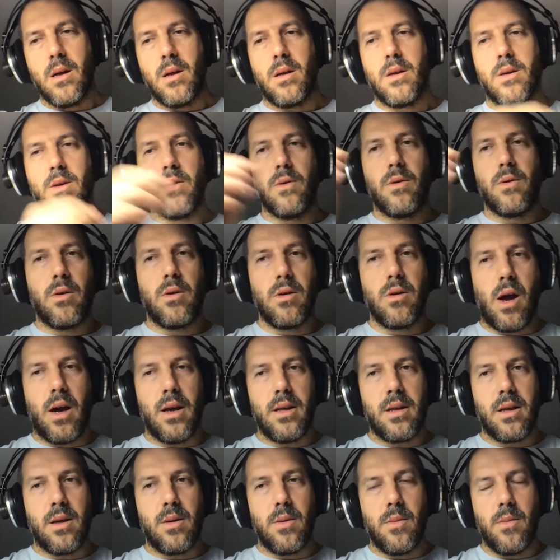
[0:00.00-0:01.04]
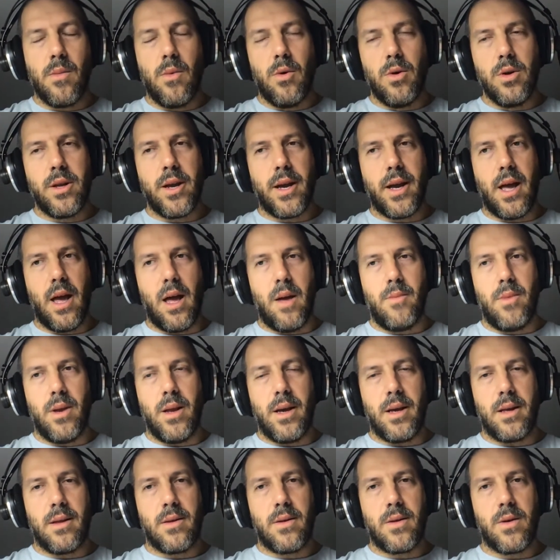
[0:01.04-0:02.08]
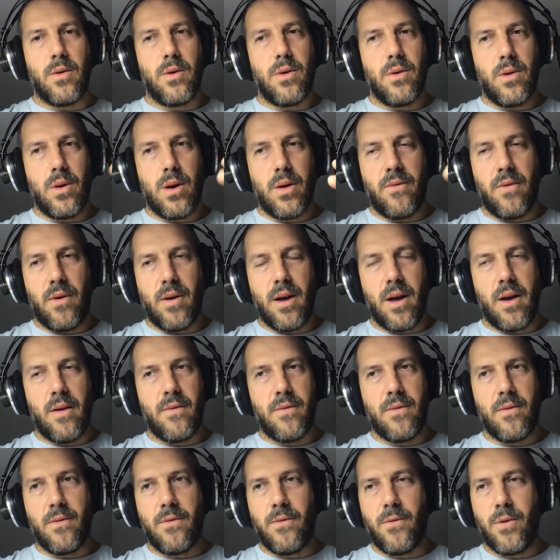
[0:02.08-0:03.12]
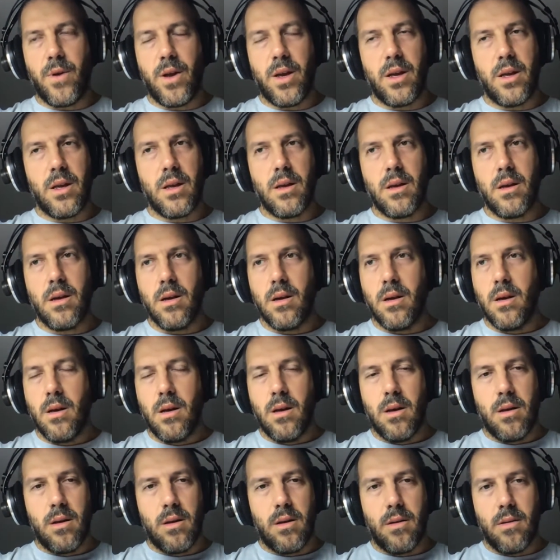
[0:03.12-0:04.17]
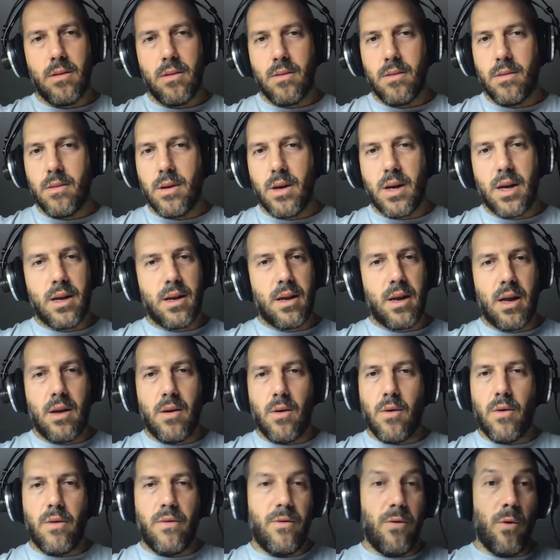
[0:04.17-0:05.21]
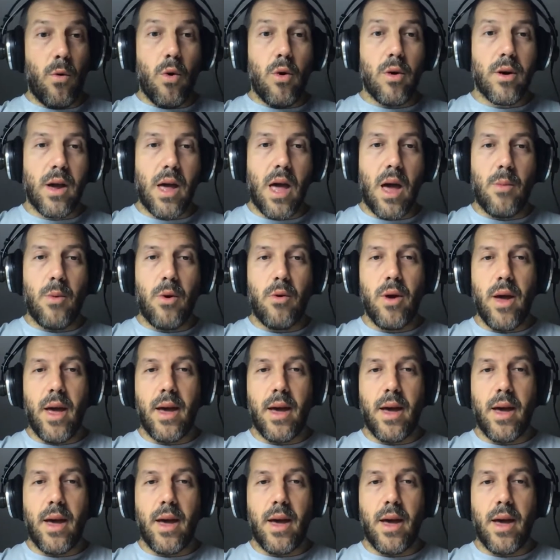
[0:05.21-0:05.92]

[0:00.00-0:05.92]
synchronizing multicam links. So if I have 3 or 4 camera